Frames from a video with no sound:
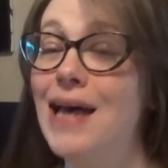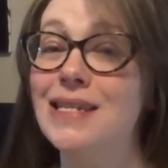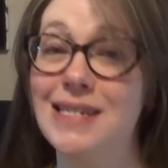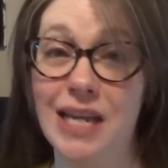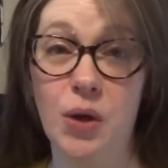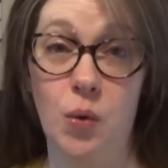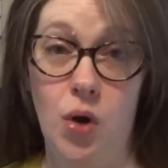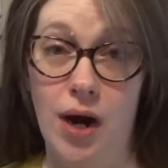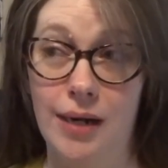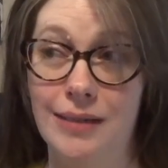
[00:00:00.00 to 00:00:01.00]
as
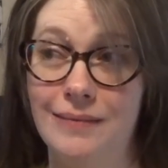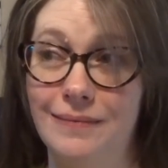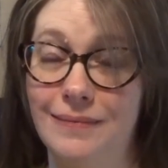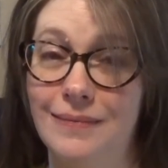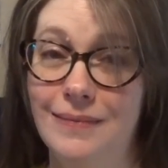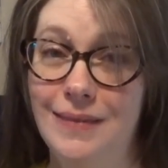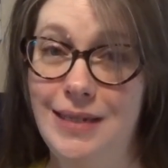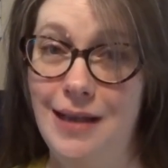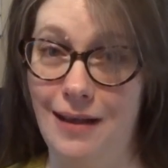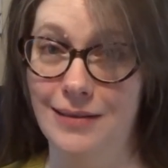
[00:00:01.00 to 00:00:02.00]
decor.
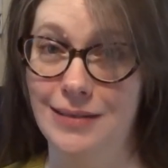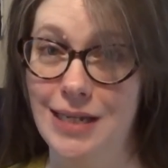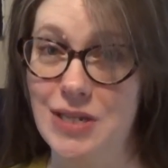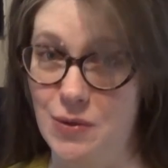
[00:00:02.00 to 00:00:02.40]
Yeah, it's